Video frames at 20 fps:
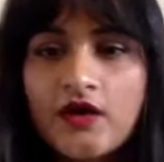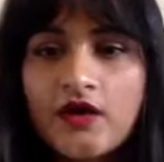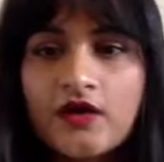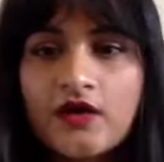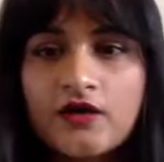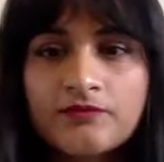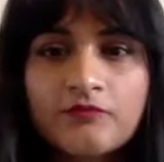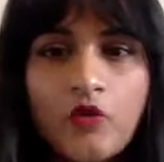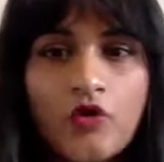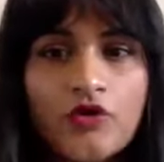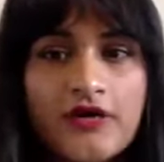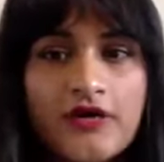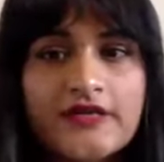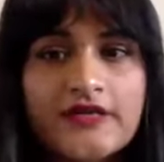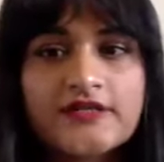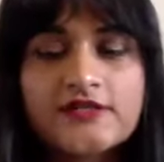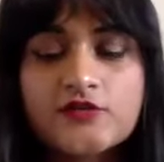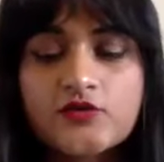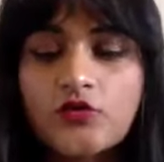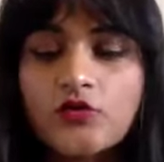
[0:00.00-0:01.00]
All
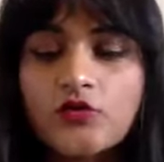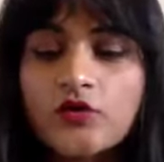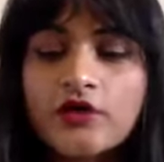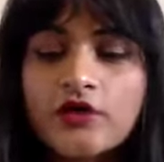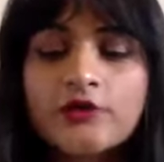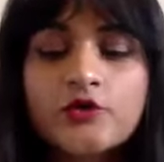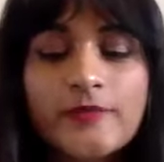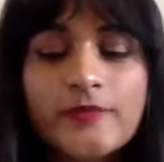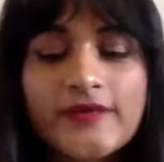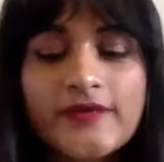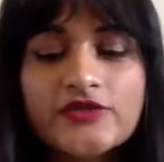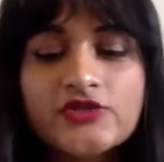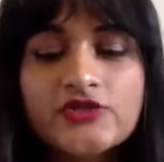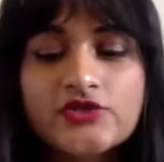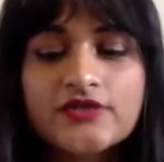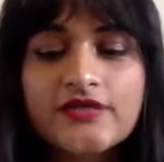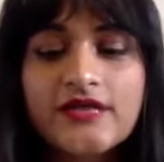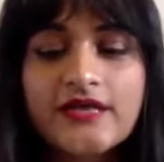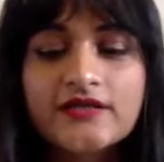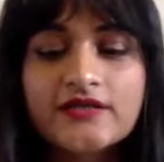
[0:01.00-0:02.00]
right. So you
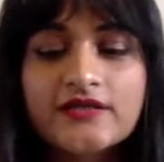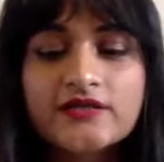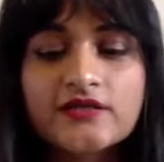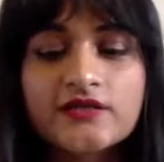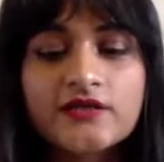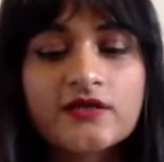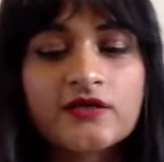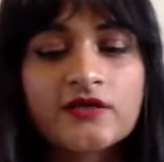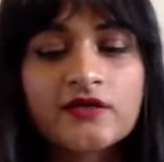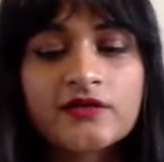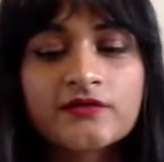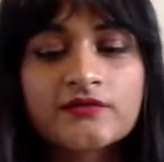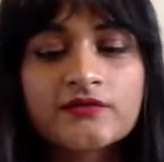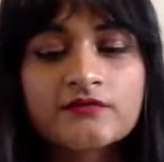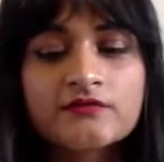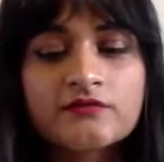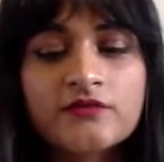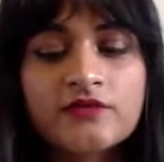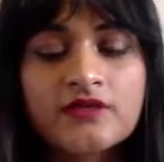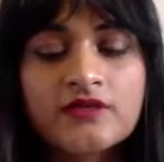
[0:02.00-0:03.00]
mentioned that
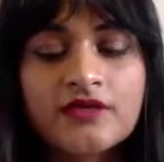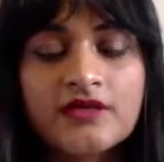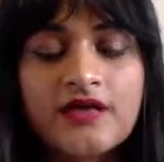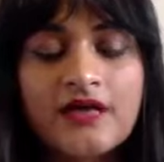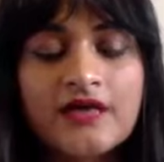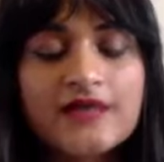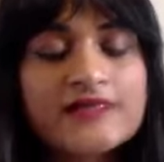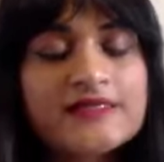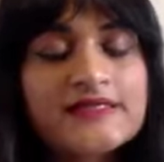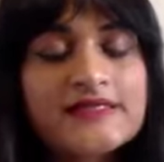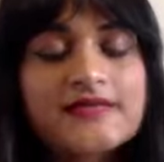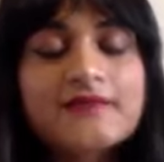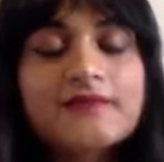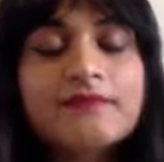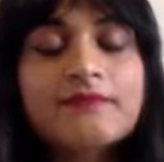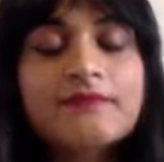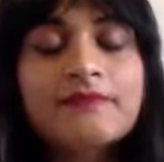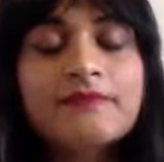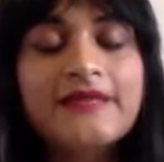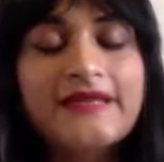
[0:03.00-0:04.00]
cuts
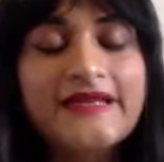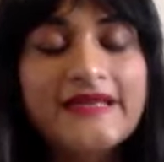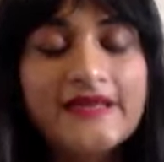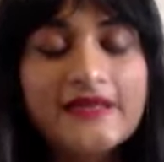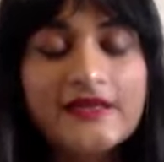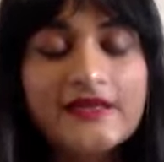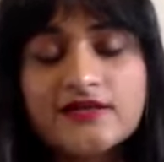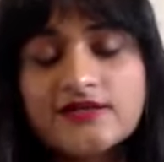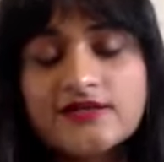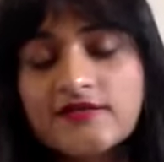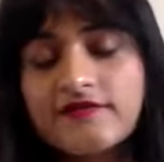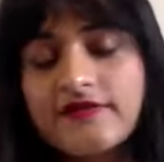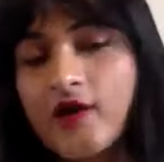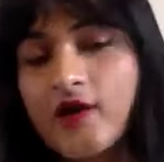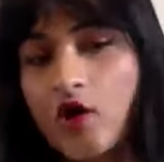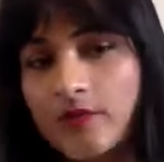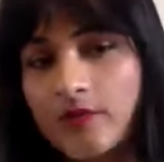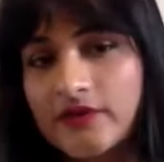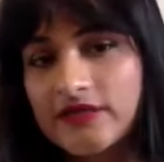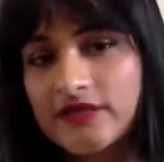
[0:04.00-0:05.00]
and bleeding is a very
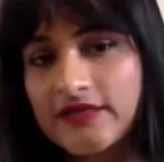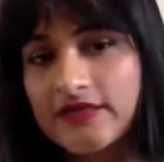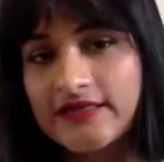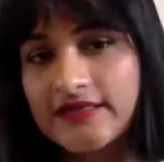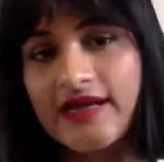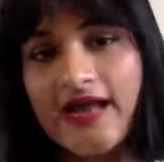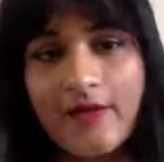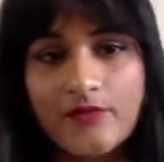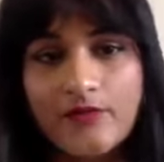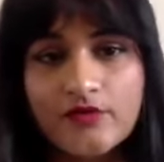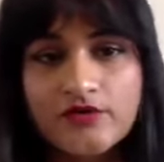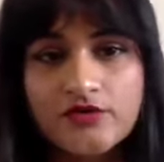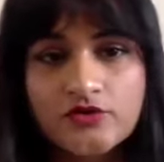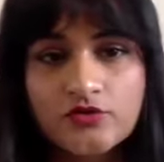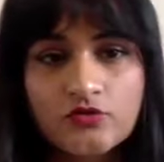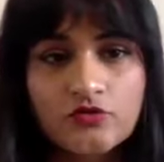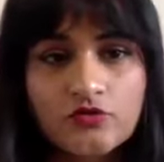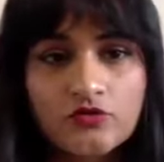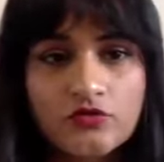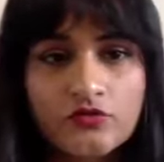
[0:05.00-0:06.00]
common thing that happens
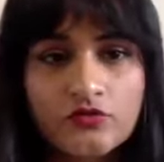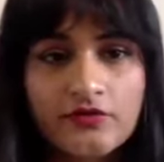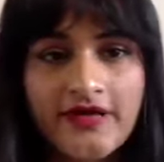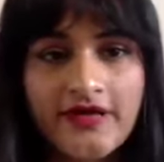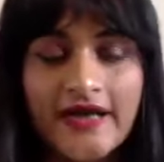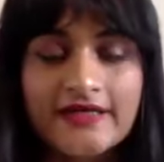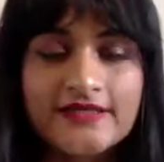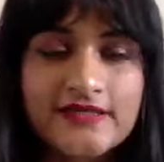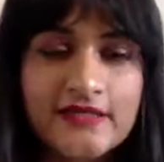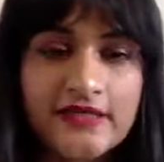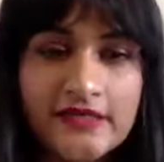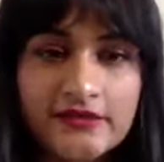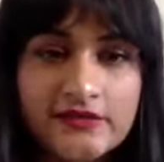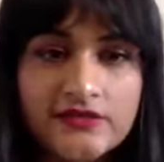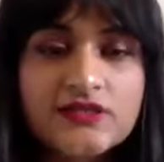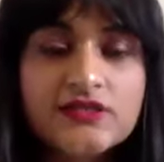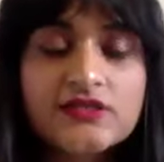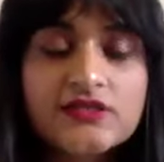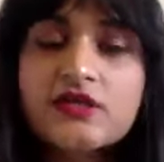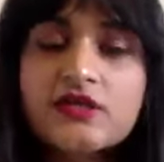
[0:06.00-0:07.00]
to cats and
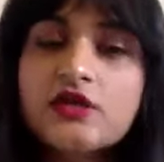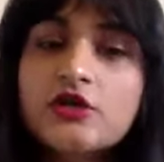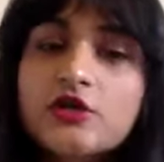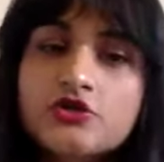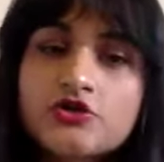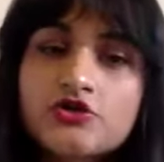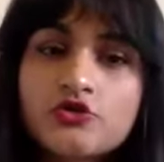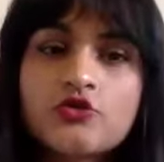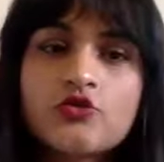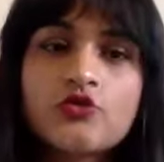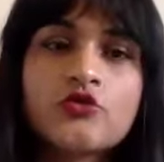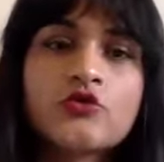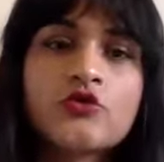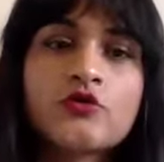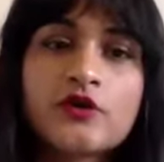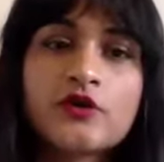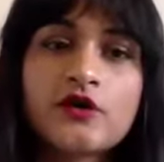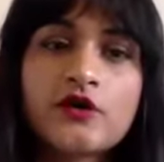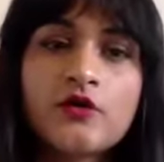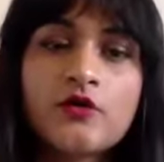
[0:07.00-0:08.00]
kittens.
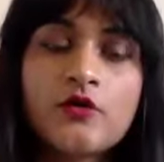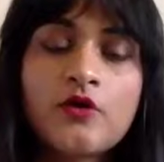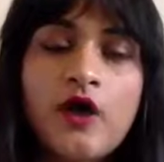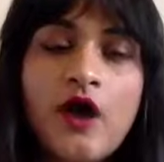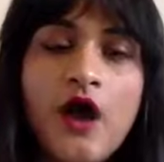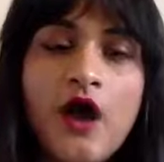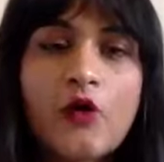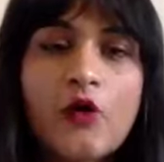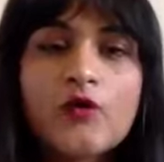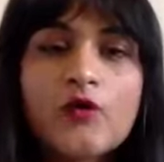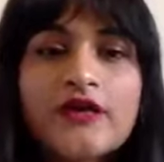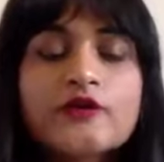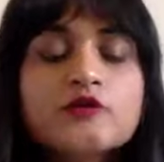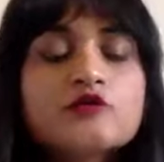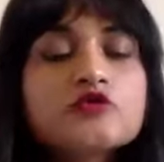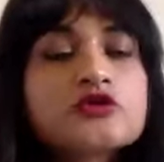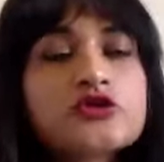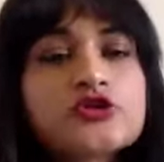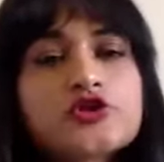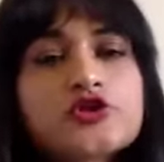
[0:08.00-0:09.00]
So how can
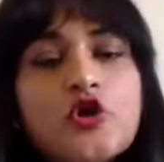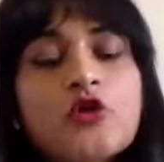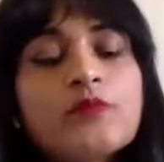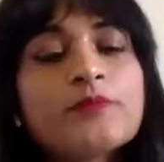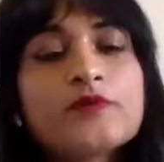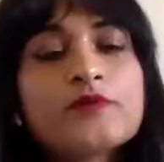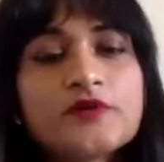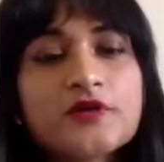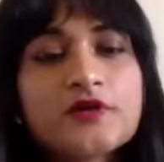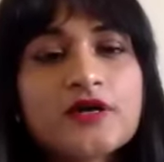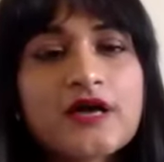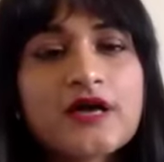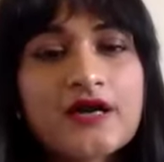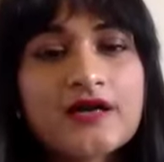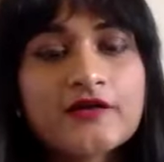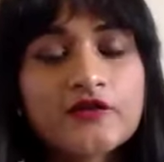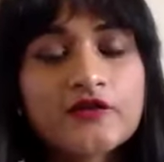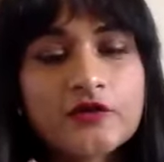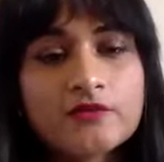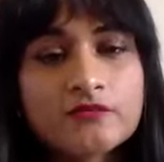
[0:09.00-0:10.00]
you stop a
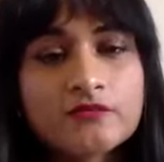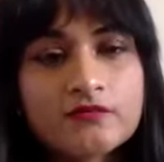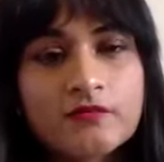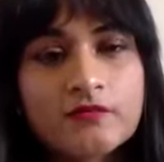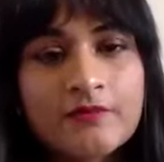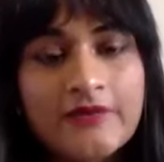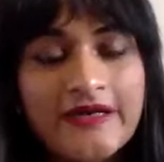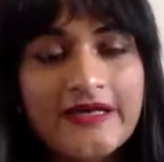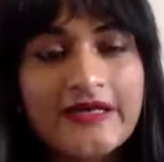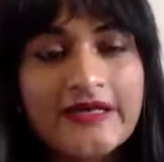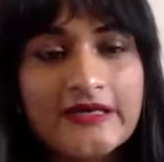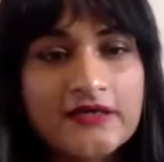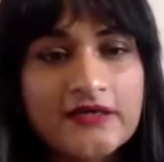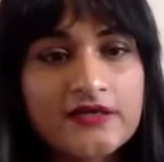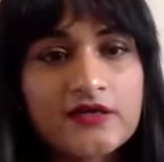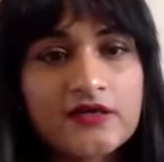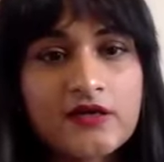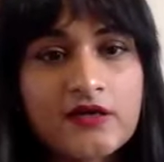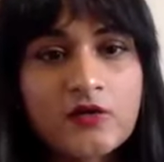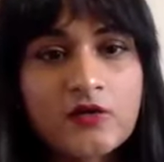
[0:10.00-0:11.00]
cut from bleeding?
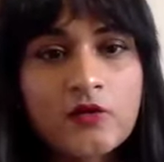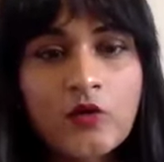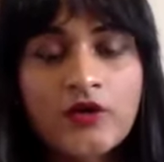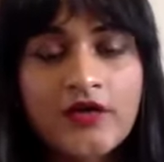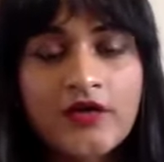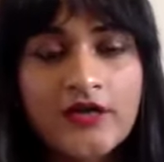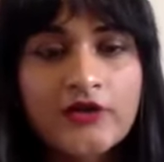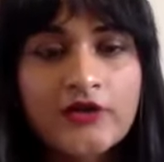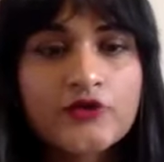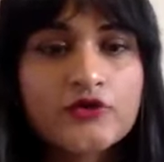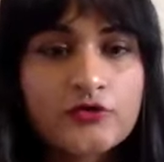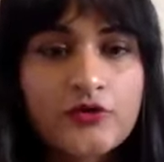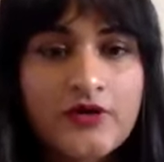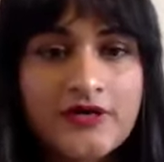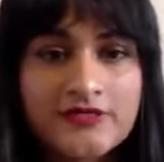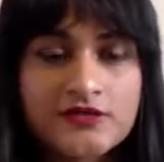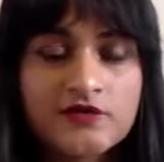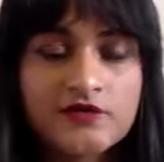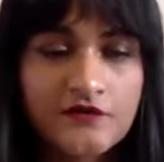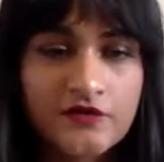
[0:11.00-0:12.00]
What can you
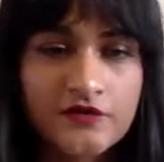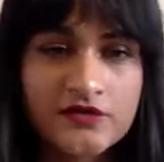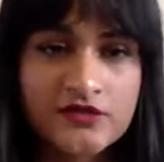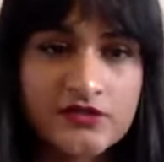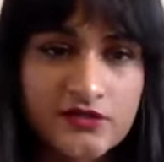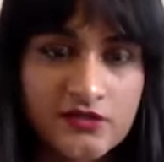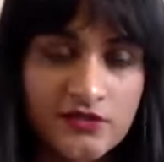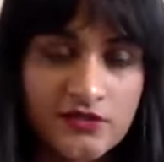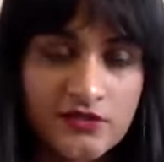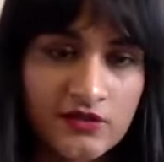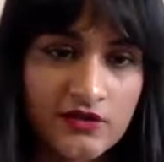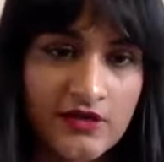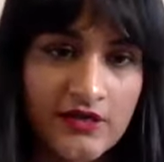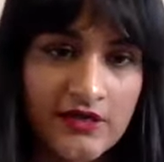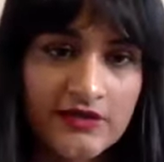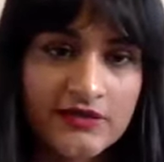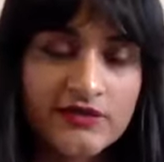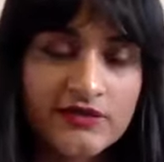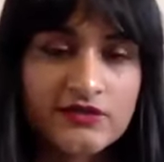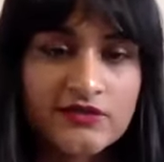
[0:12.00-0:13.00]
do as the first
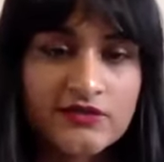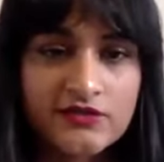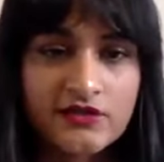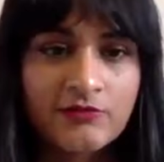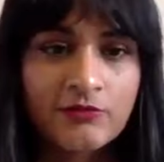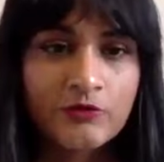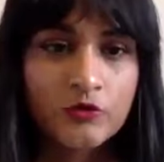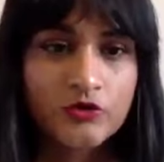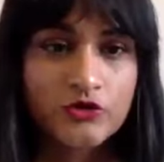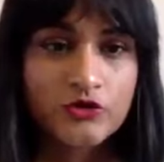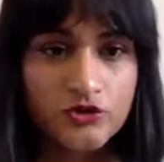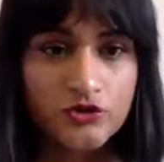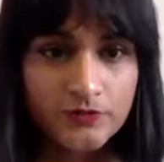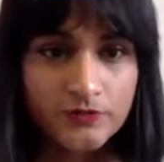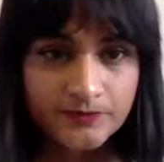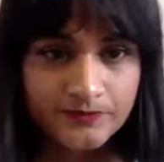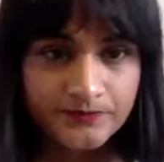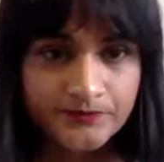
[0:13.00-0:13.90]
aid approach?